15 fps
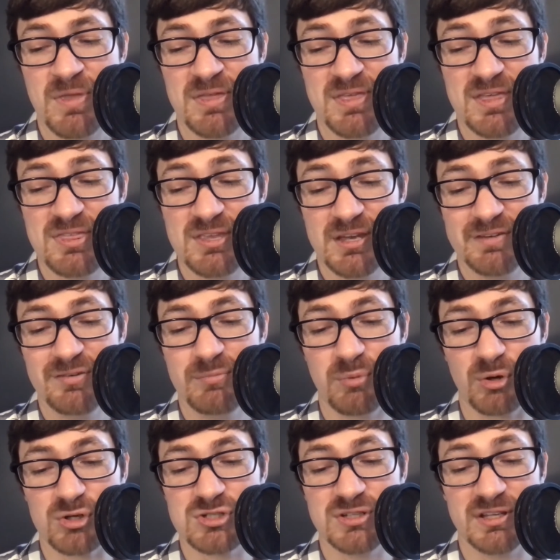They think of
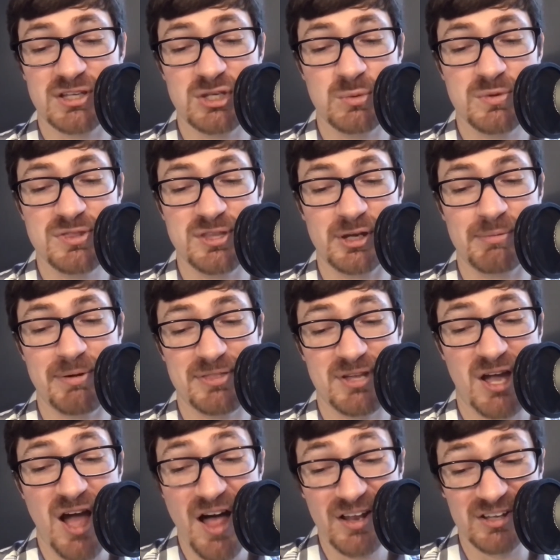abortion like you would think about the
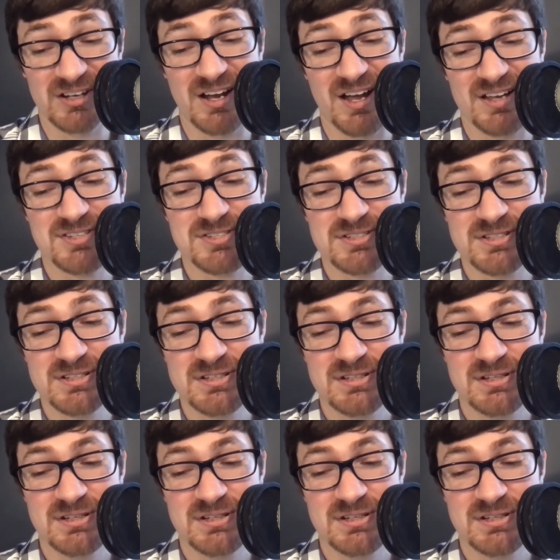Holocaust,